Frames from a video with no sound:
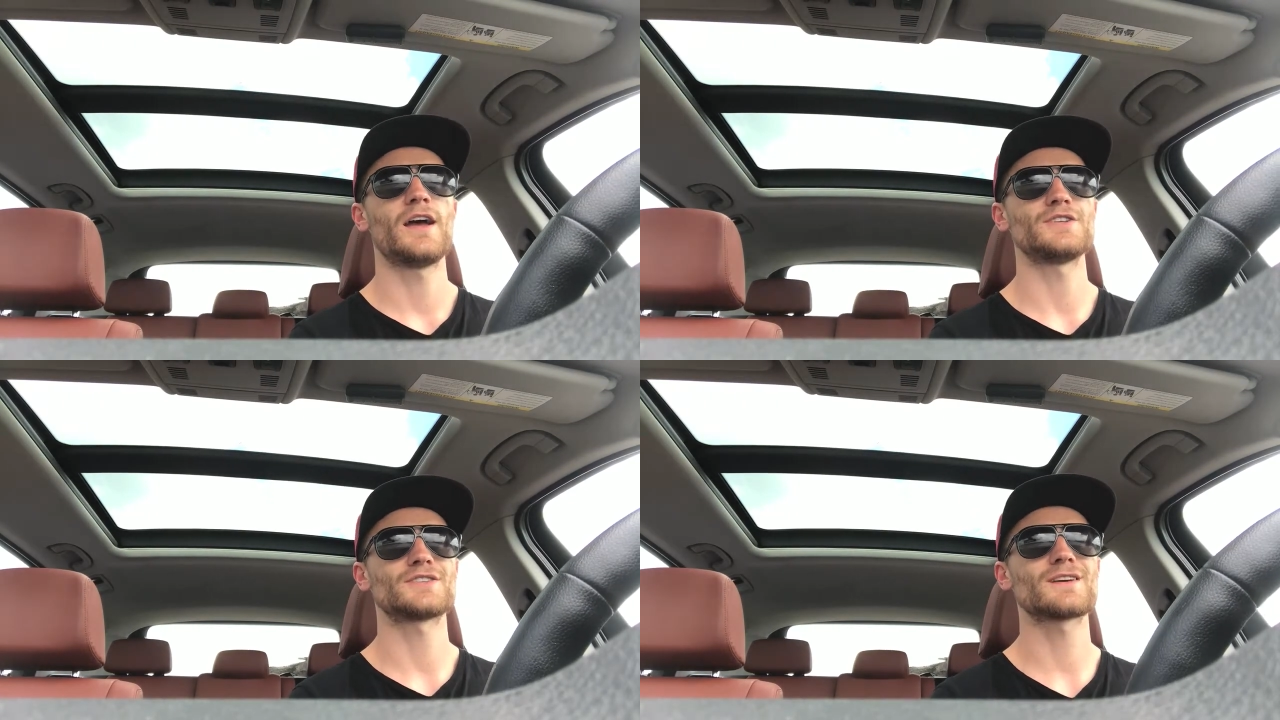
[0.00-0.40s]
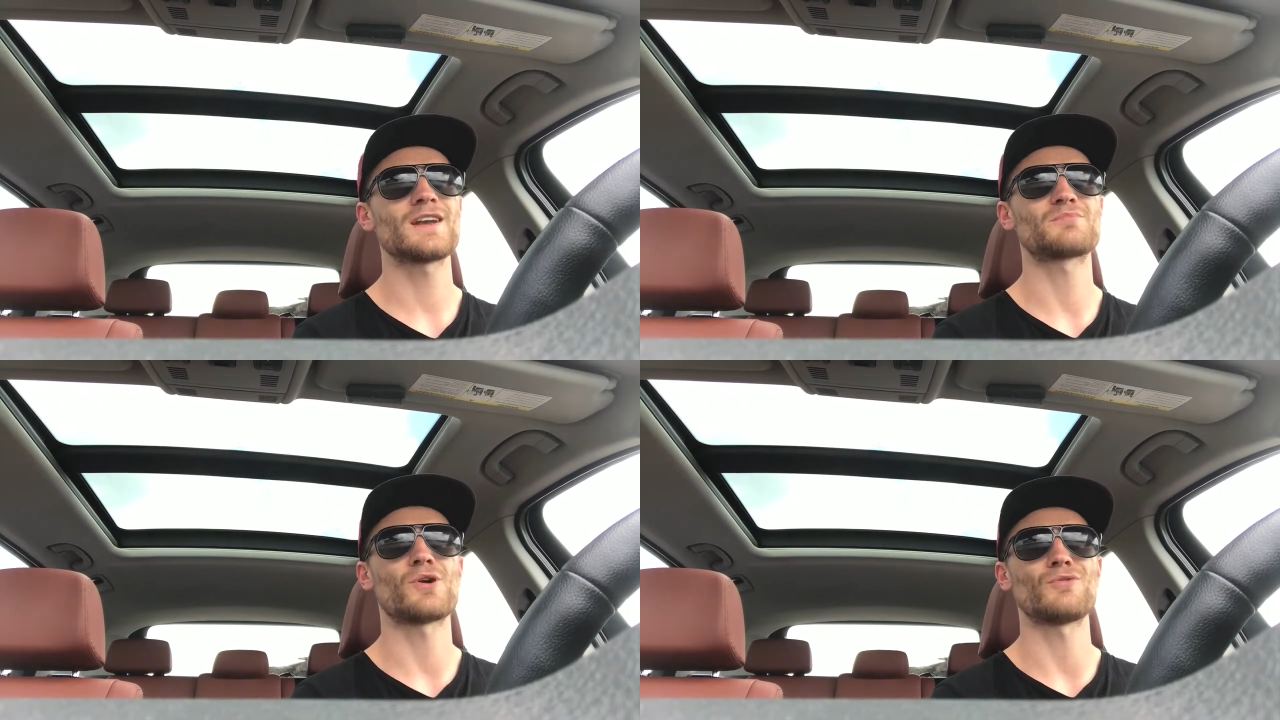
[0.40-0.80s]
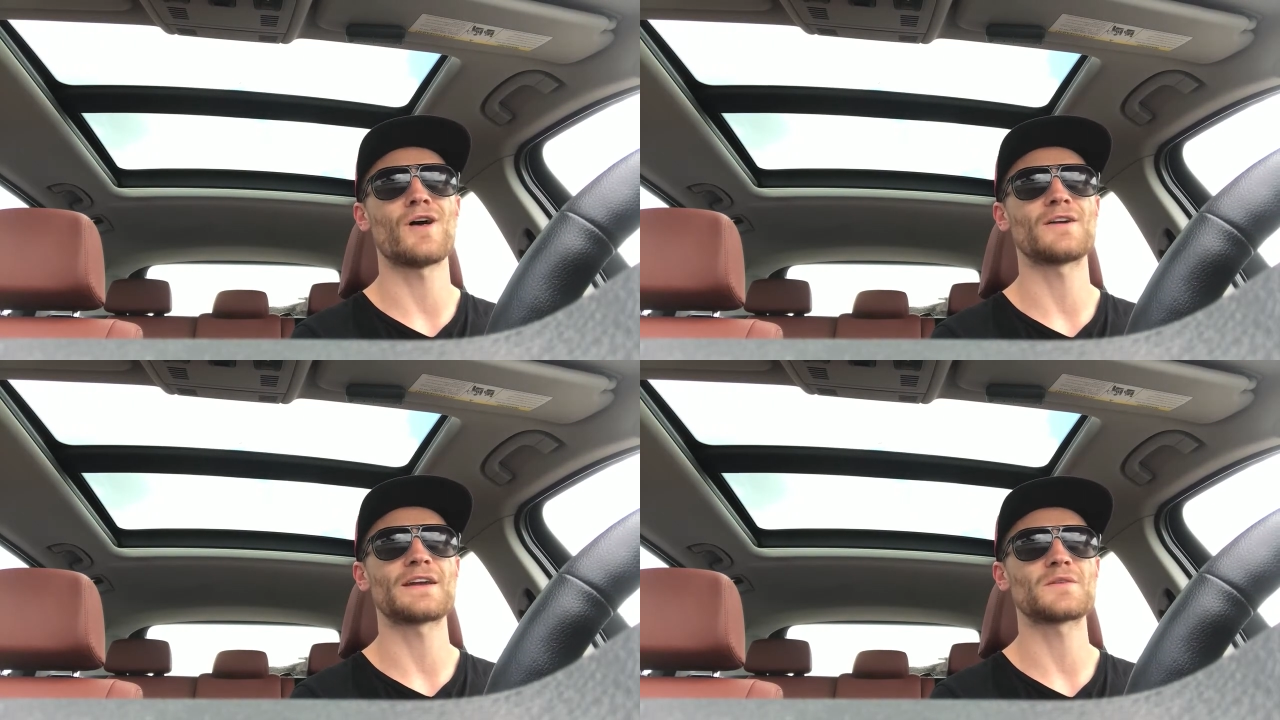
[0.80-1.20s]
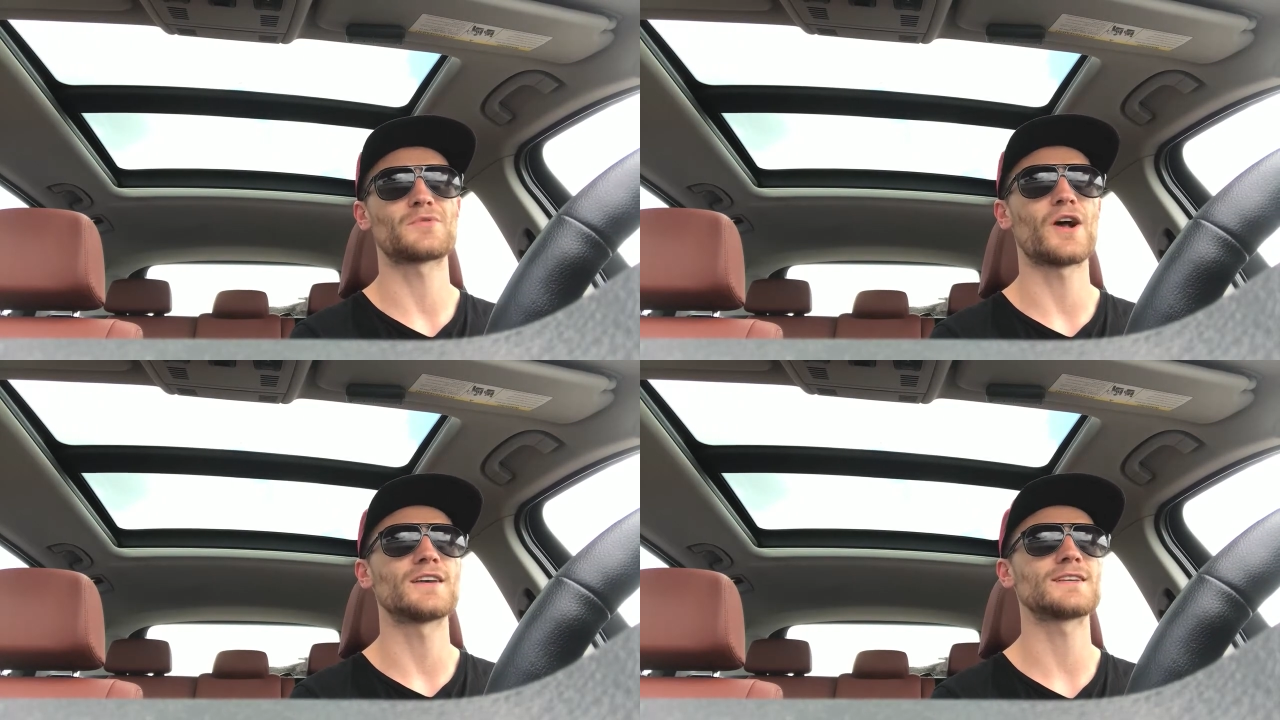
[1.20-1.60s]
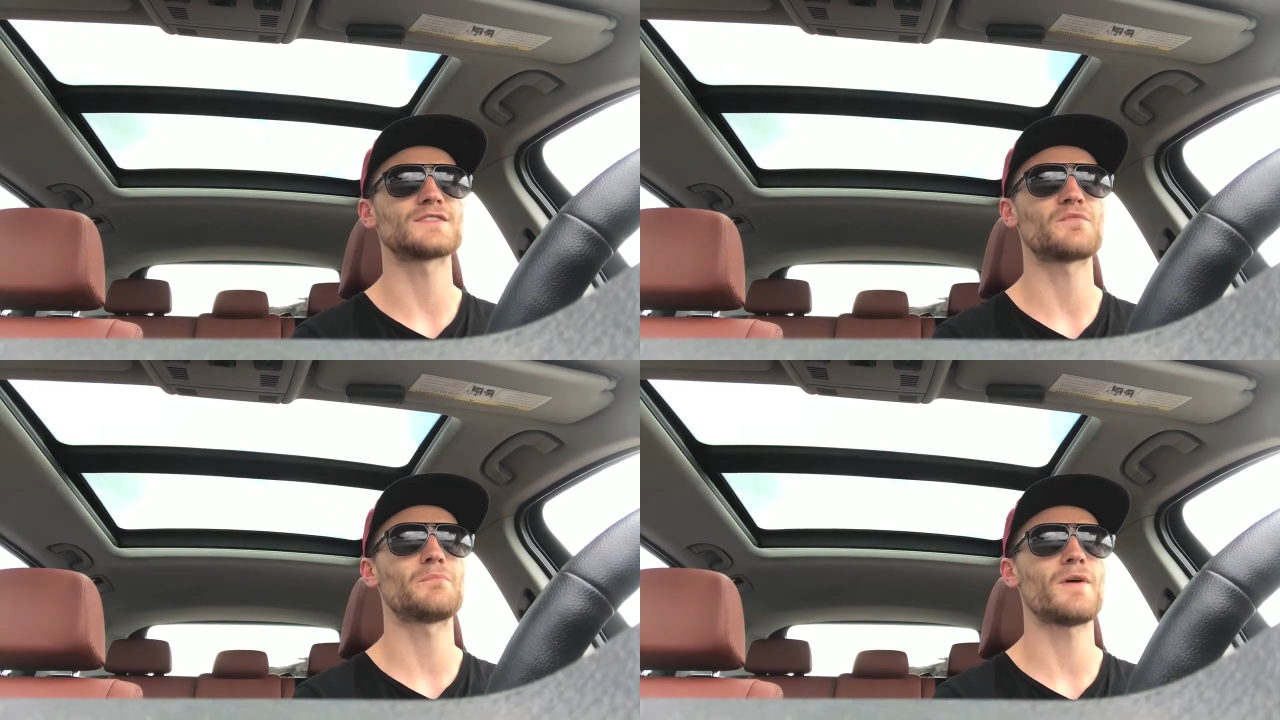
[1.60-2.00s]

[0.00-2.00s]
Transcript: and just kind of prolonging the process of